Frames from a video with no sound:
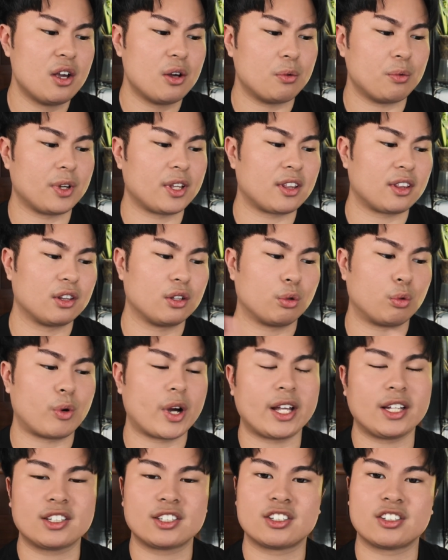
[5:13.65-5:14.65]
with the
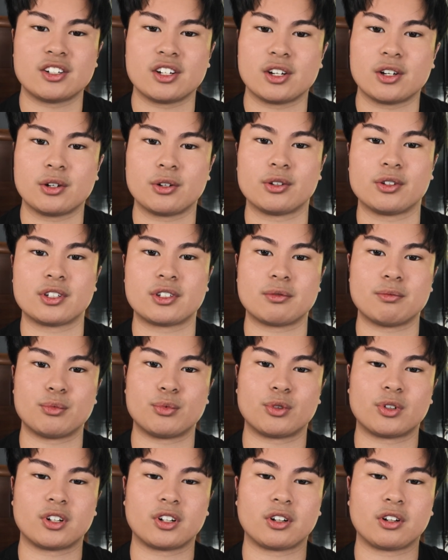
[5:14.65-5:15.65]
white snow's
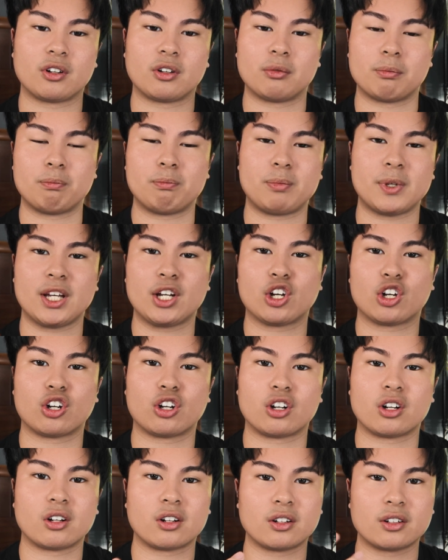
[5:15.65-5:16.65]
more
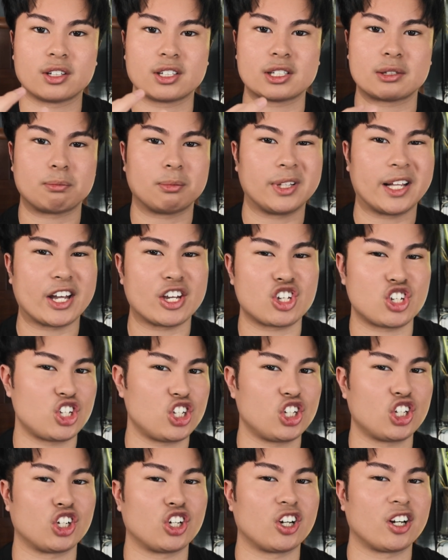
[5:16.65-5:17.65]
bigger,
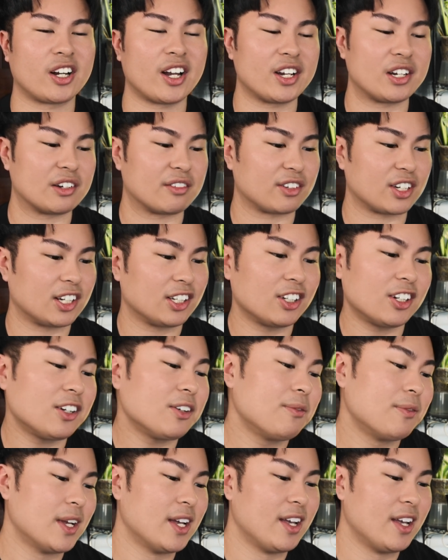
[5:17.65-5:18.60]
splashier kind of color.